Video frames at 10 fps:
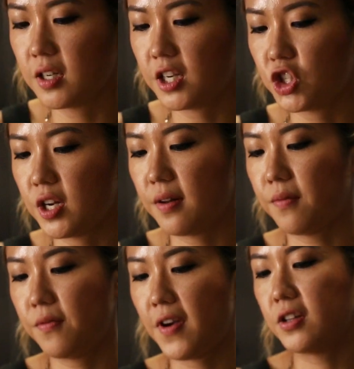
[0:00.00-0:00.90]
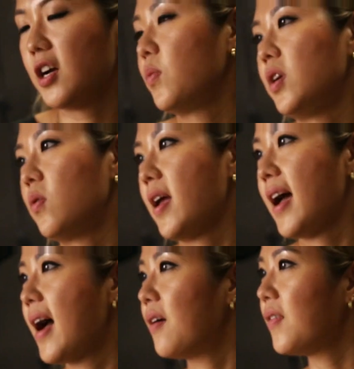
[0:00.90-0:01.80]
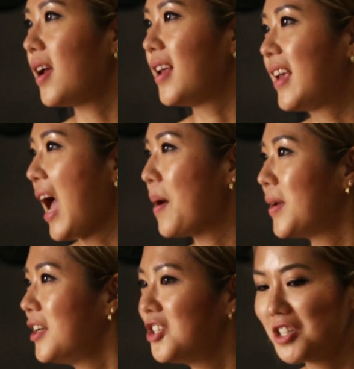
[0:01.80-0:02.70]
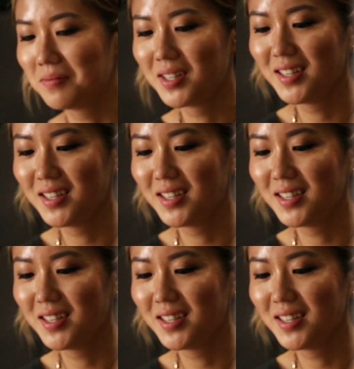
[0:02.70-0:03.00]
the kitchen and found out we don't have any cabbage.